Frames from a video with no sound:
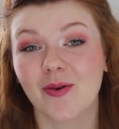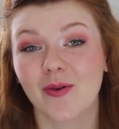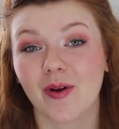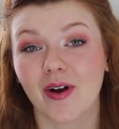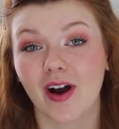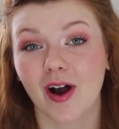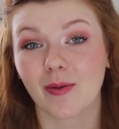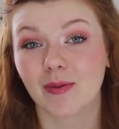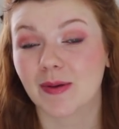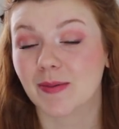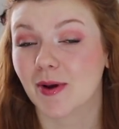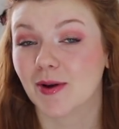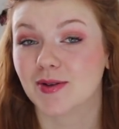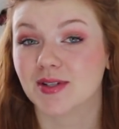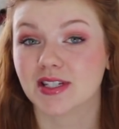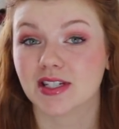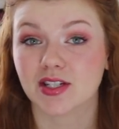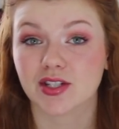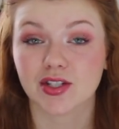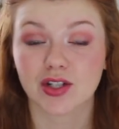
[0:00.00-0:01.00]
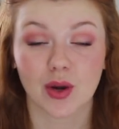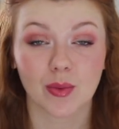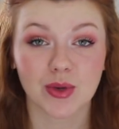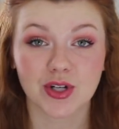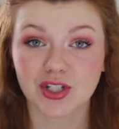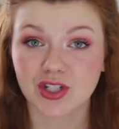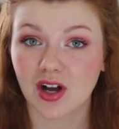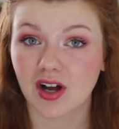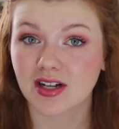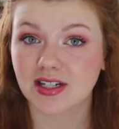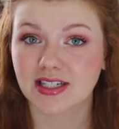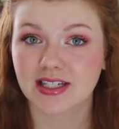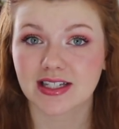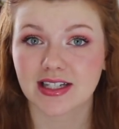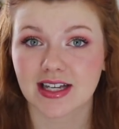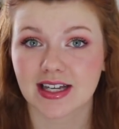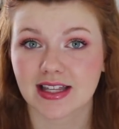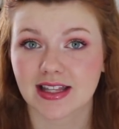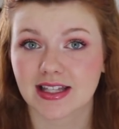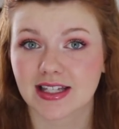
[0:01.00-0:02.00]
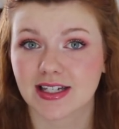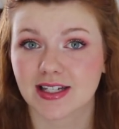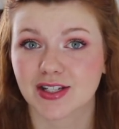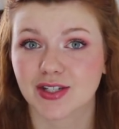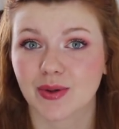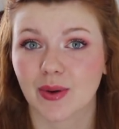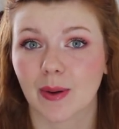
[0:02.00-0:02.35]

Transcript: where I'll be posting so much content like this,